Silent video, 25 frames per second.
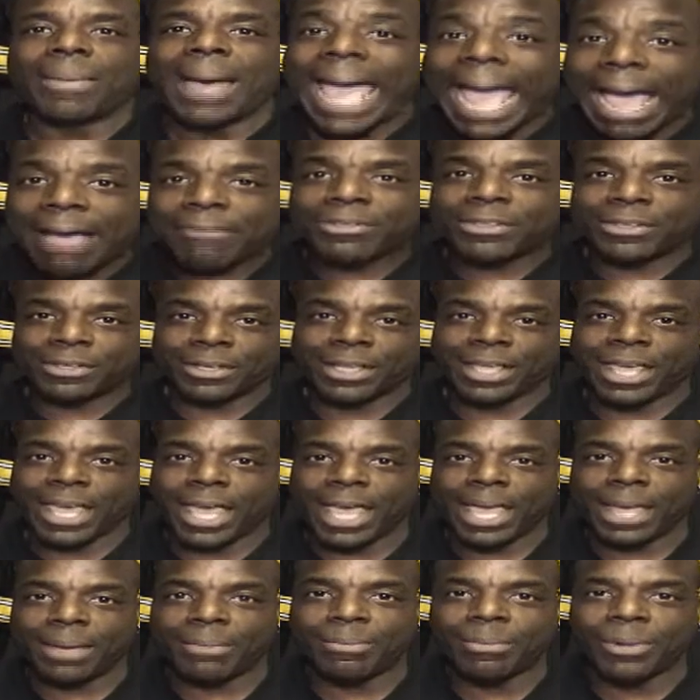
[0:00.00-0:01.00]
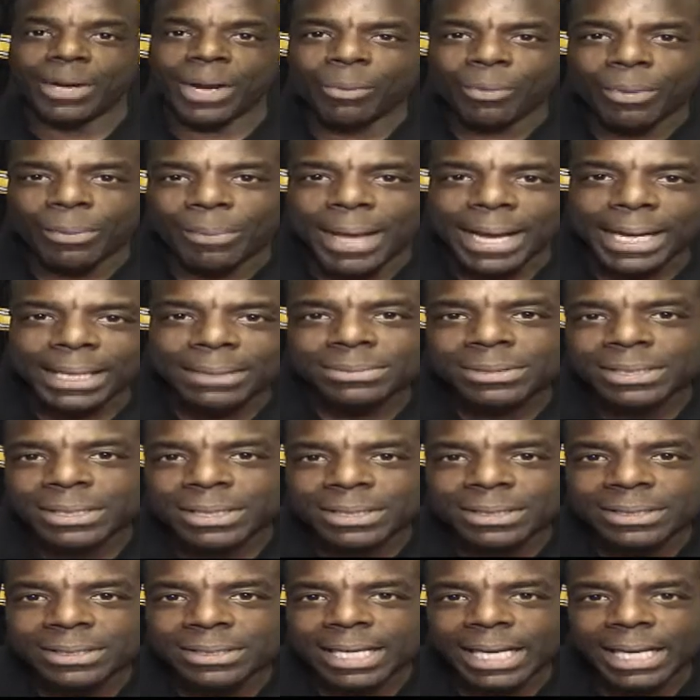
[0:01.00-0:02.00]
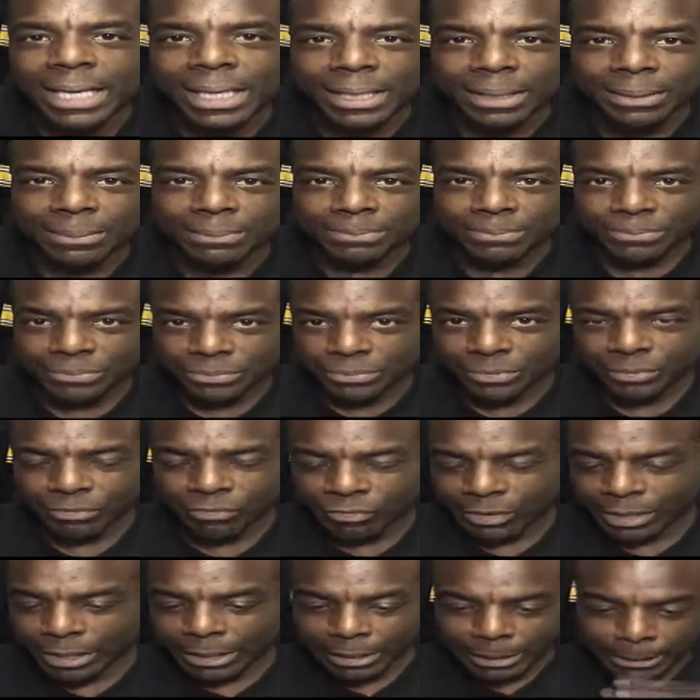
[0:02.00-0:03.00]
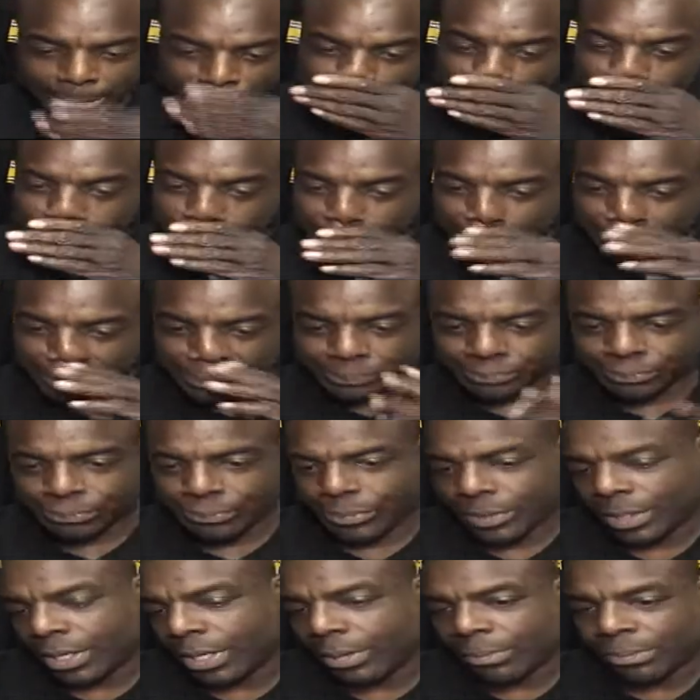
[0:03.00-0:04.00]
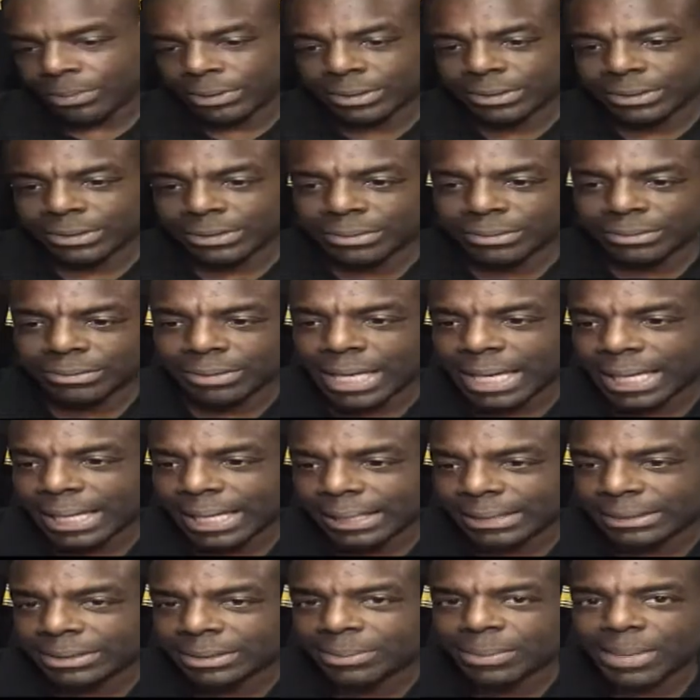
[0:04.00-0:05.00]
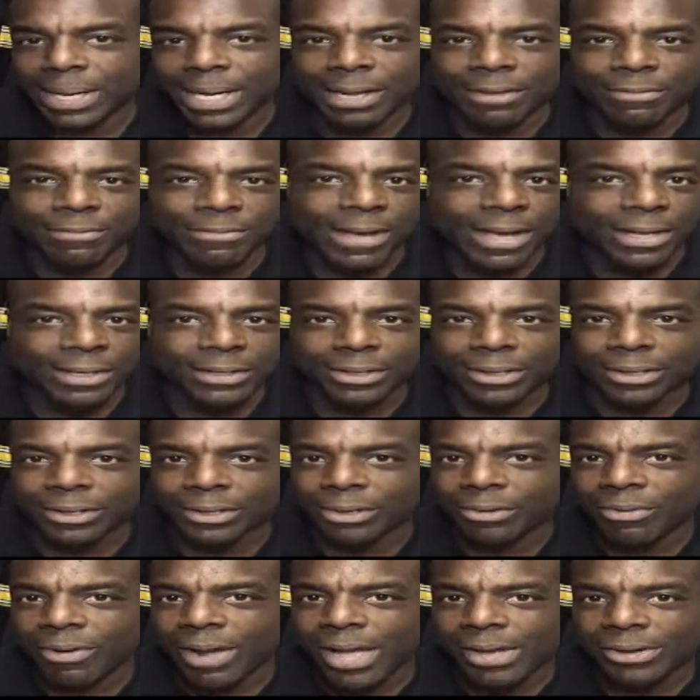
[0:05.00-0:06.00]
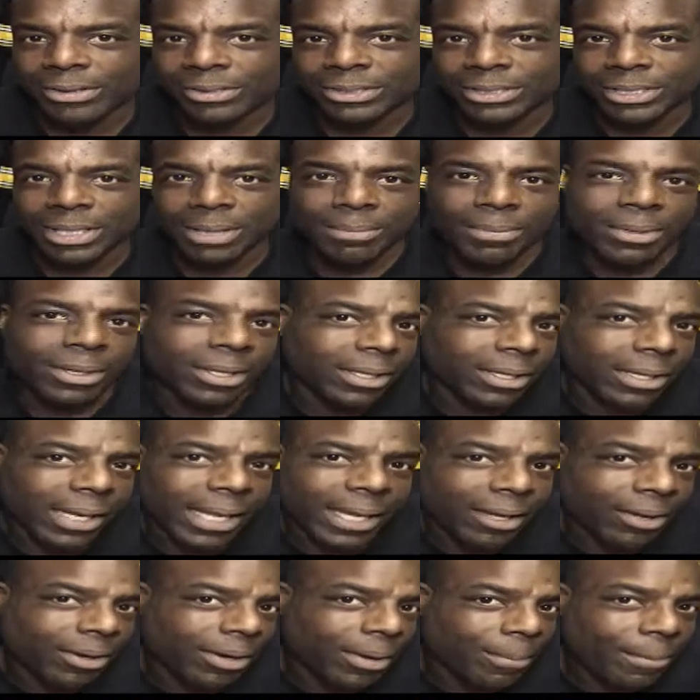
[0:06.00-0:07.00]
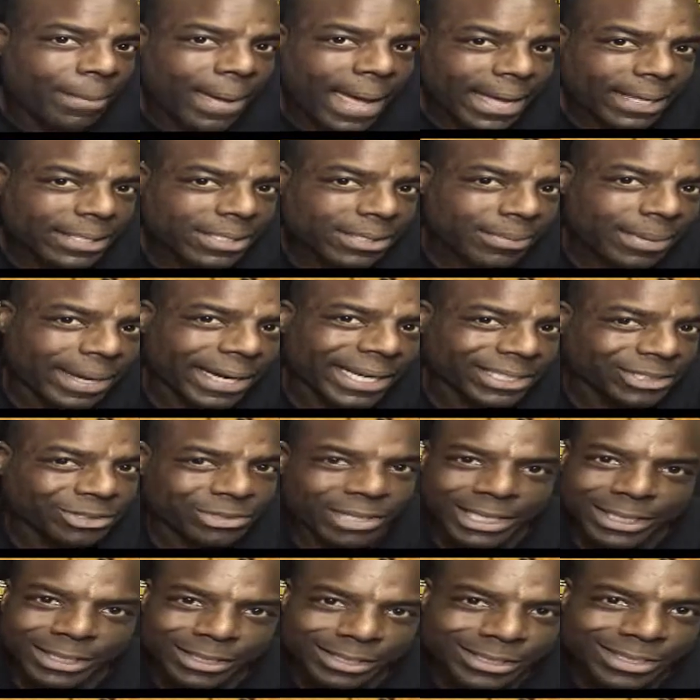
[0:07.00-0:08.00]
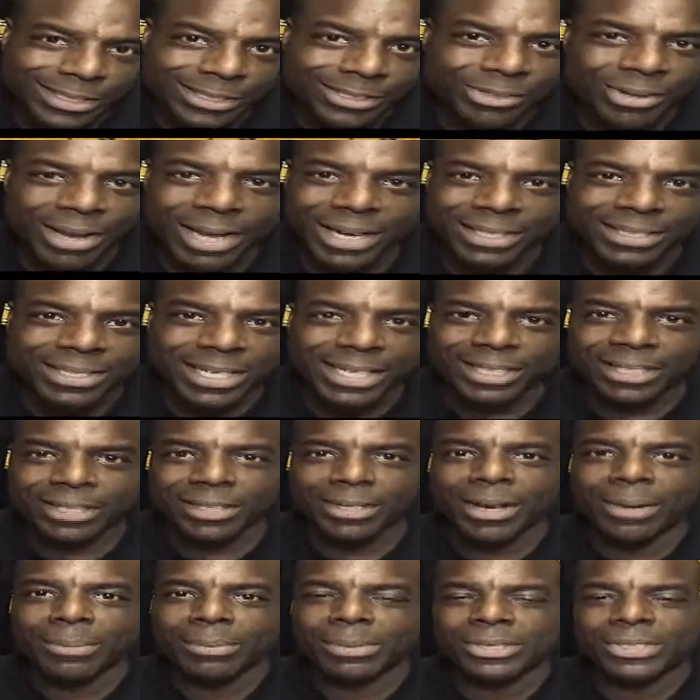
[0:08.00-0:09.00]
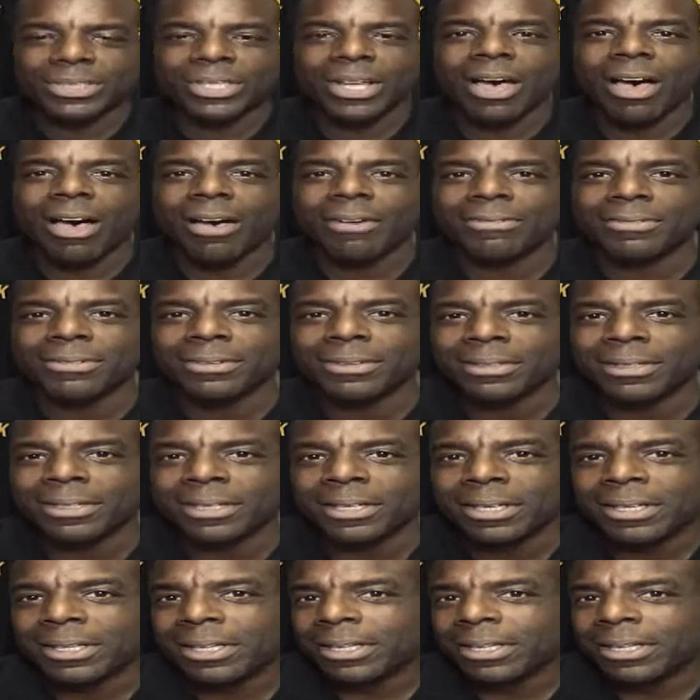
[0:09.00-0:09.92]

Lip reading: After the game, when I went back up to the stadium in Phoenix. It was, I guess somebody had found it on the ground or something. It looked like on the back somebody had tried to take the numbers off, and